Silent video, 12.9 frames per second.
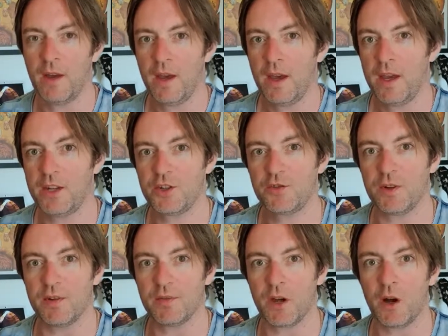
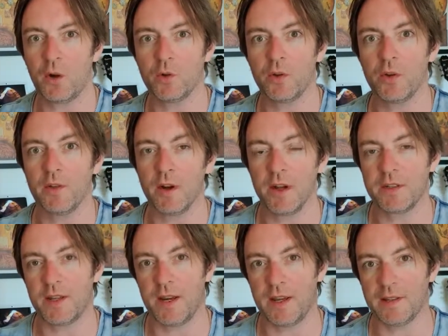history of the whole
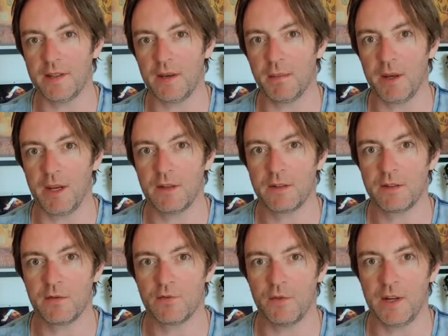universe in 18
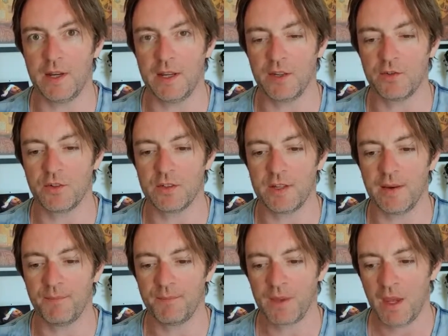minutes. It's really
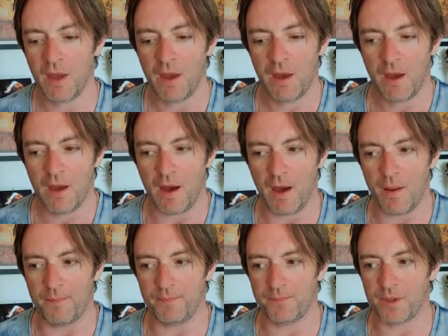interesting.
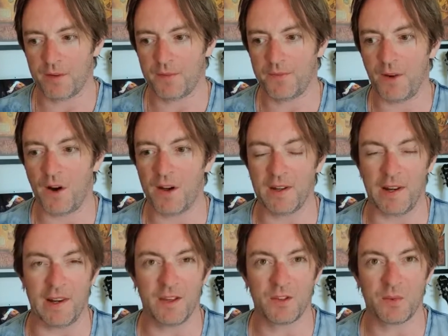
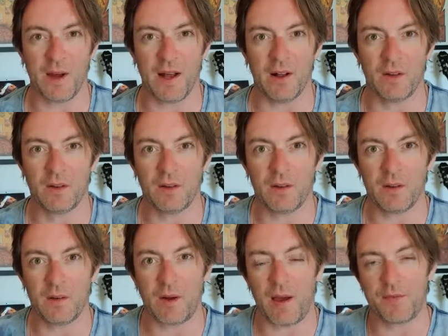Finally, as well,
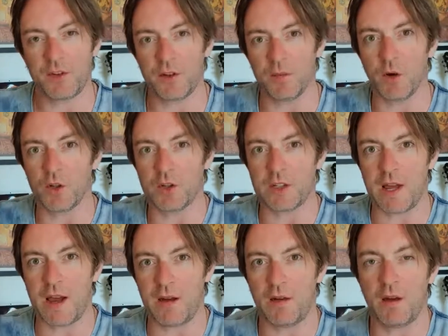after you watch
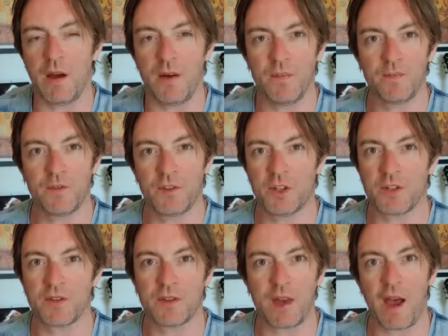that,
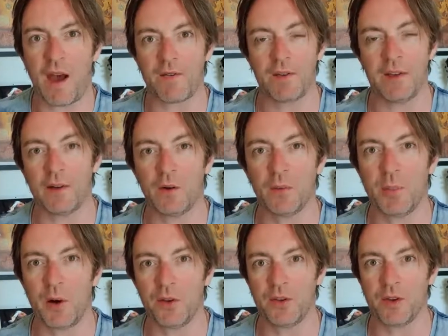just have a little
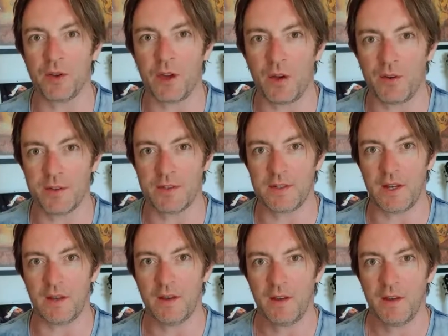ponder. Go and sit